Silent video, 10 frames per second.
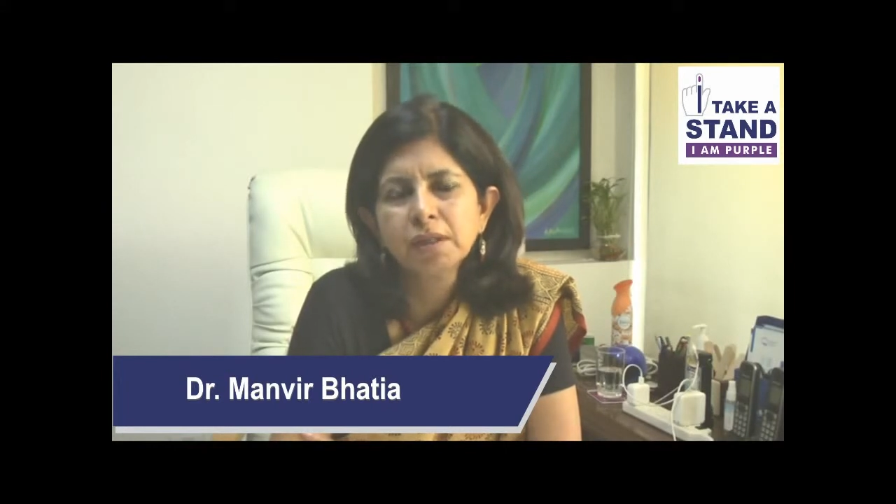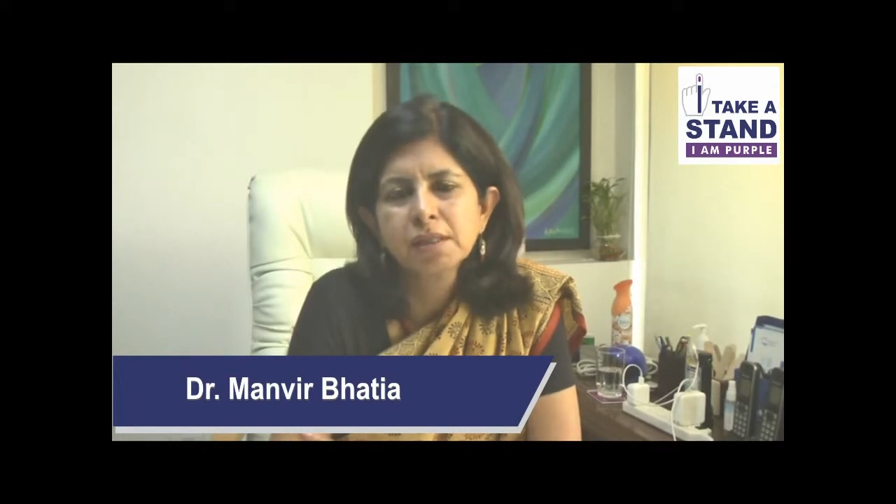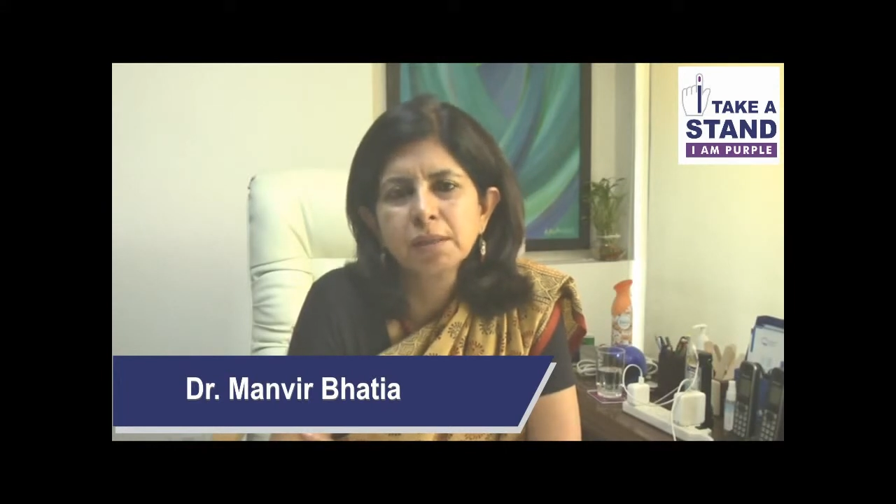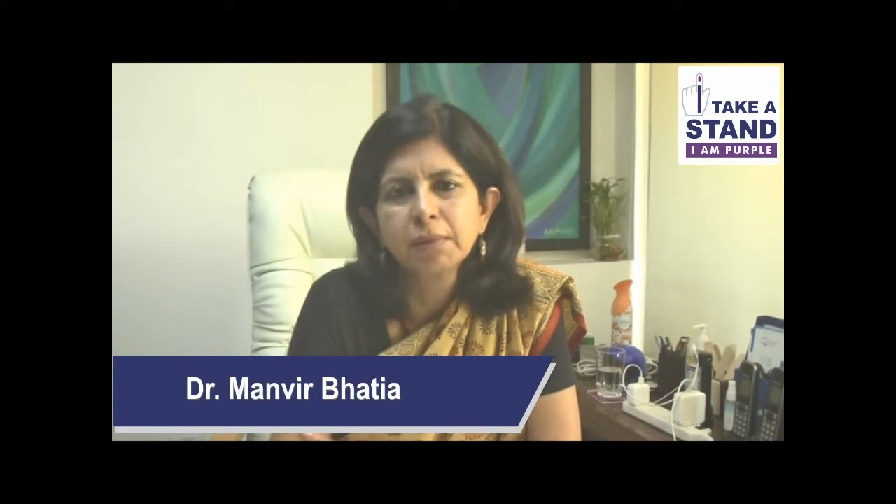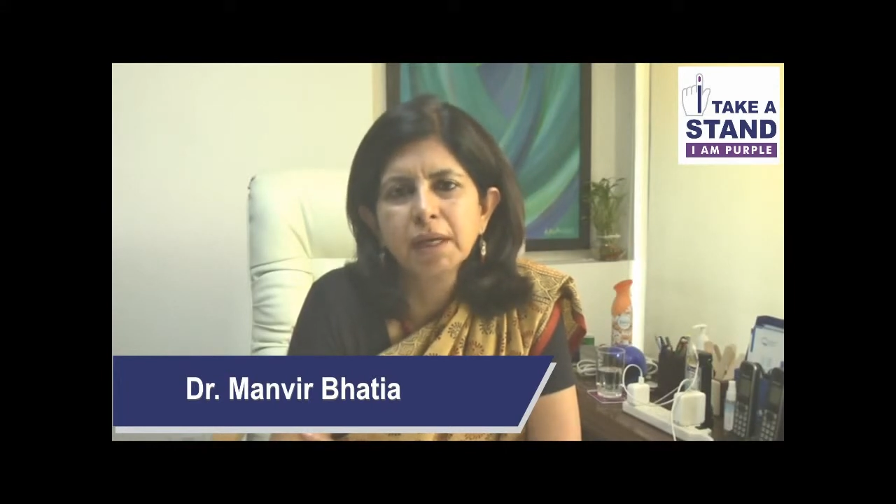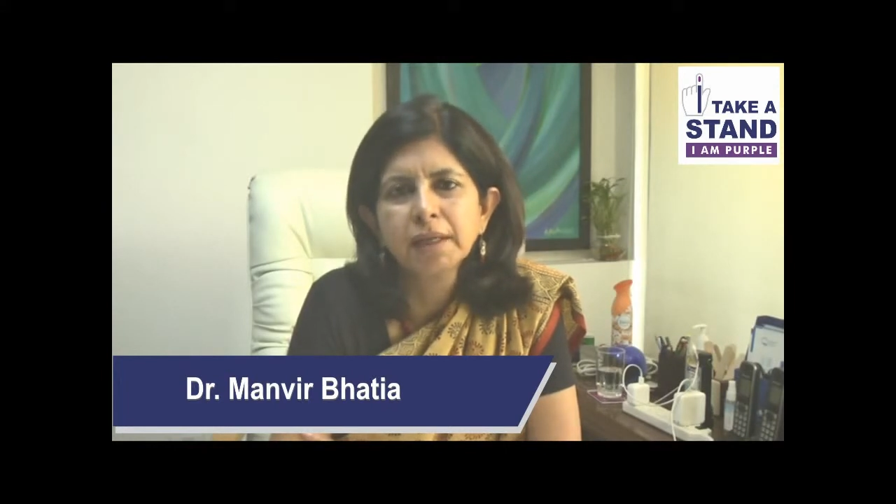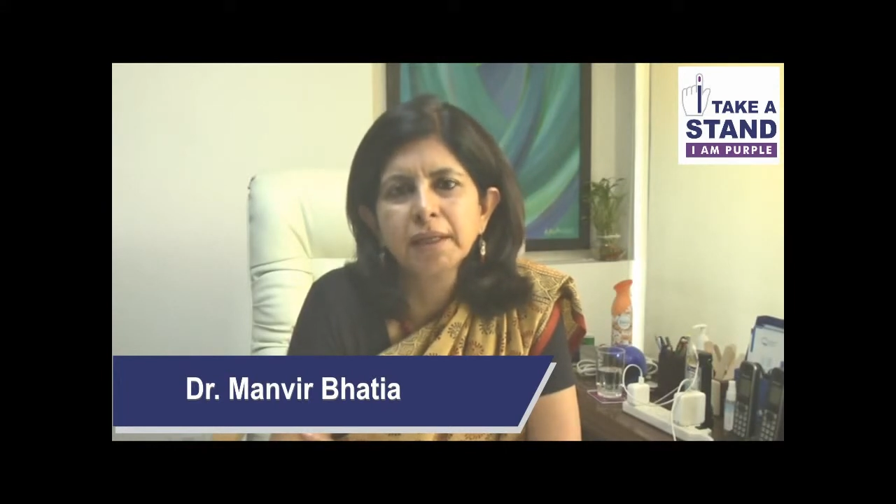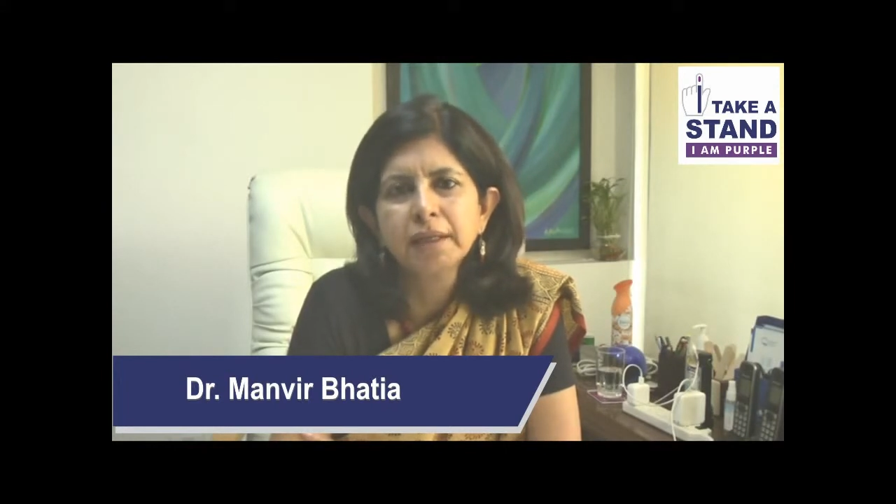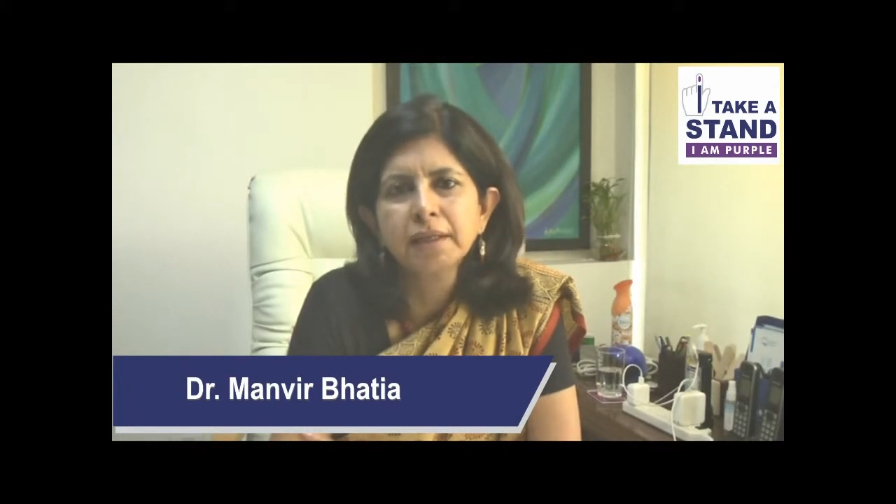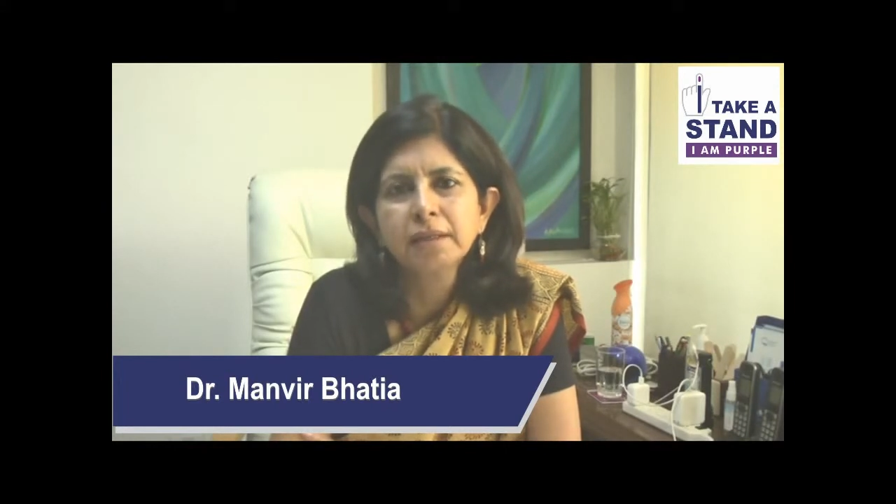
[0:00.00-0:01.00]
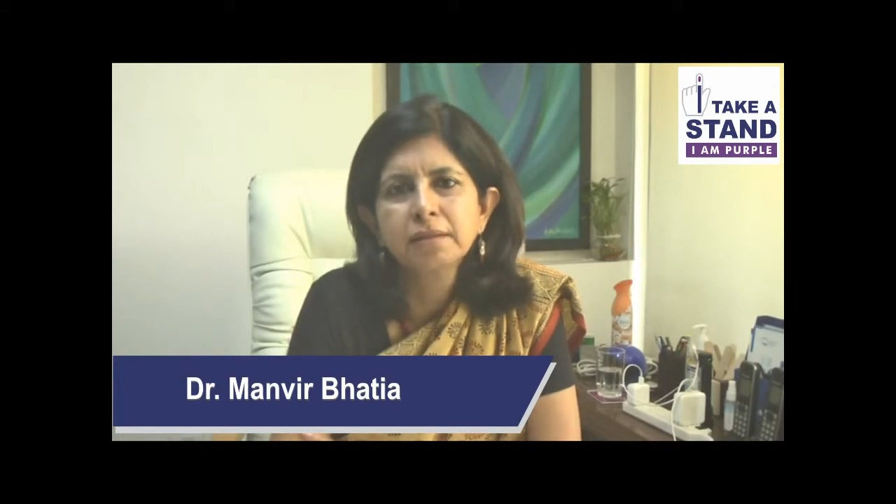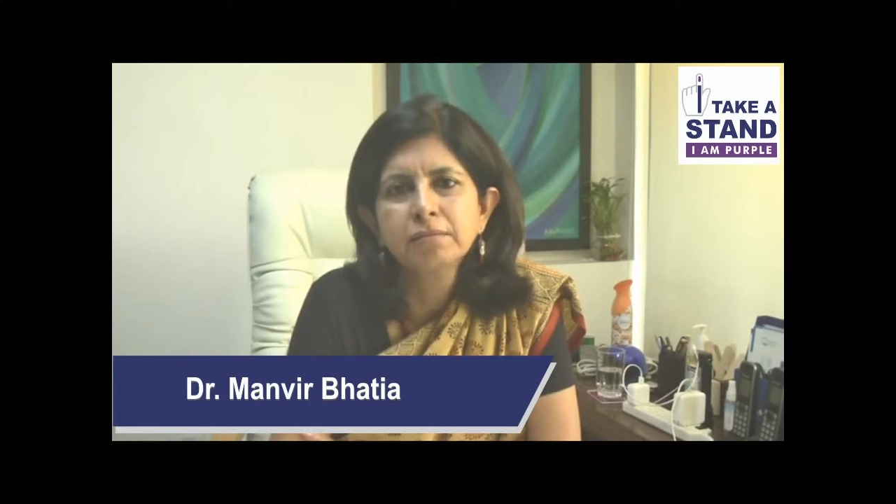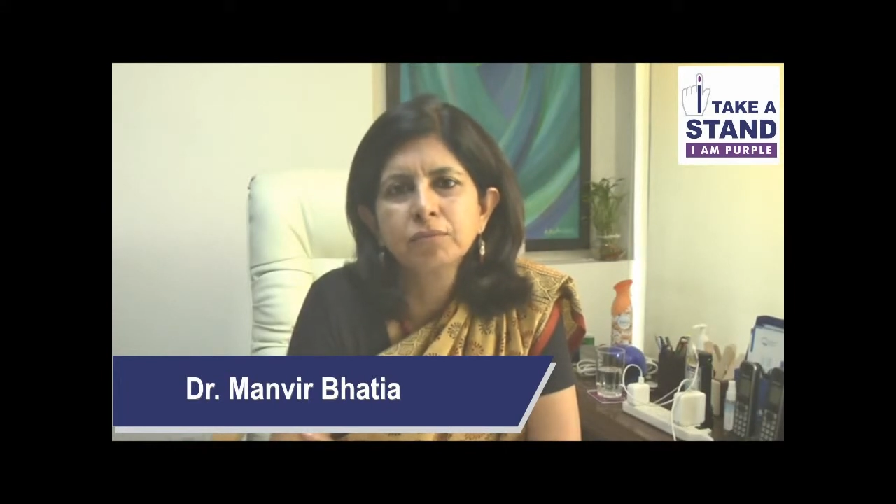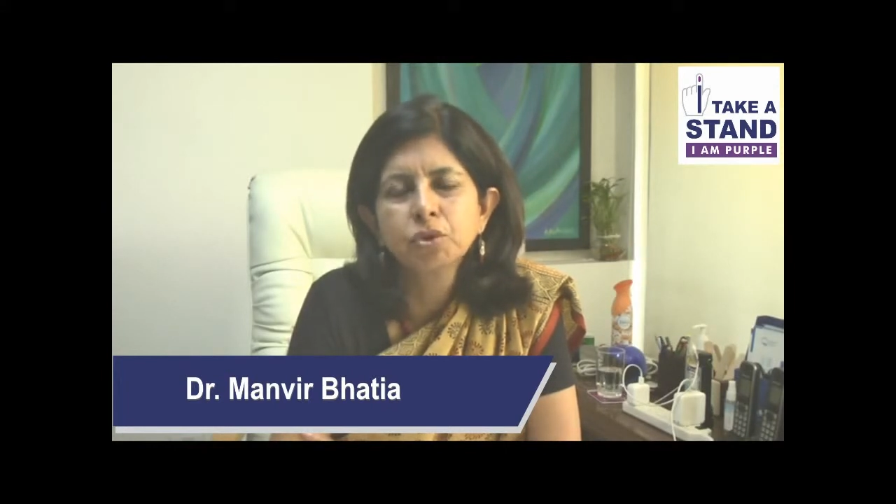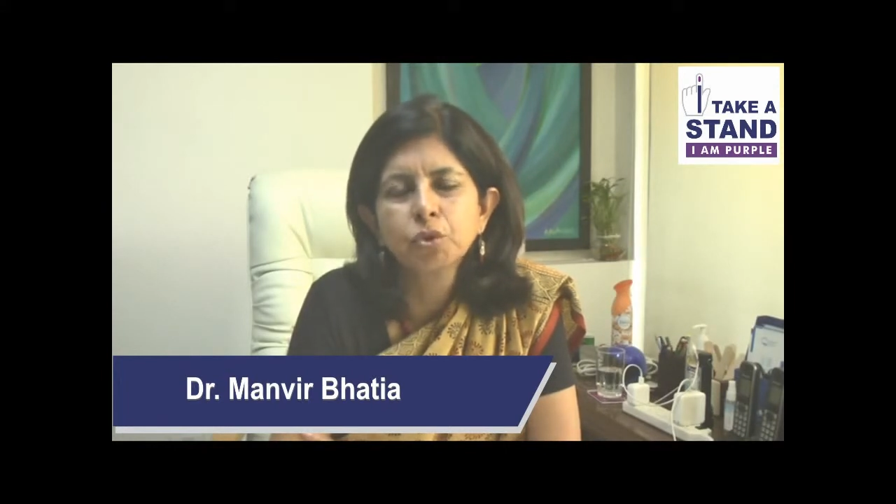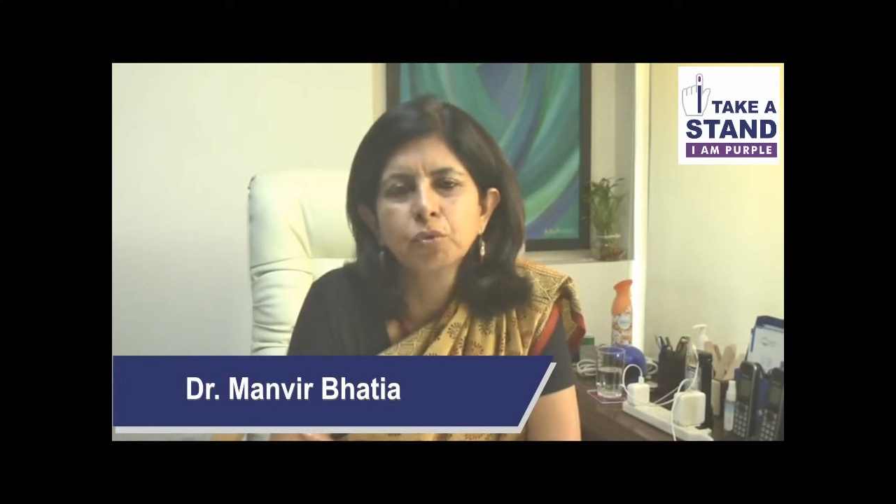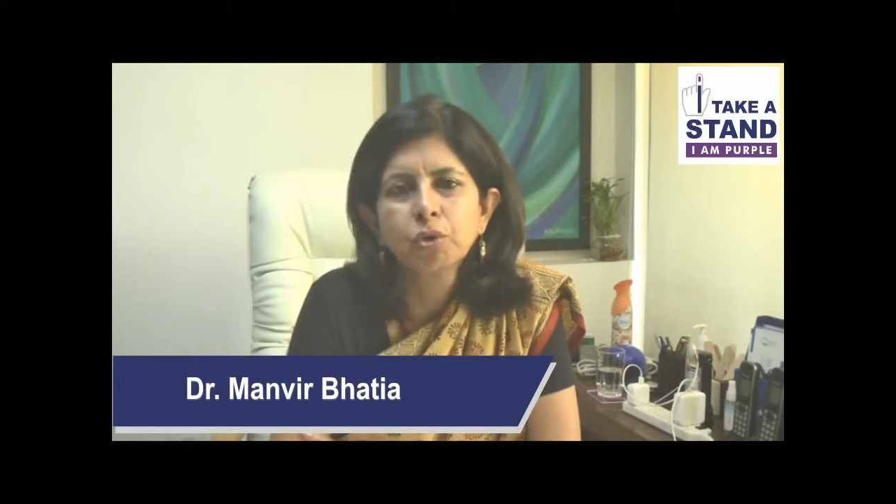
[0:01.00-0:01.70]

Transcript: some onion, throw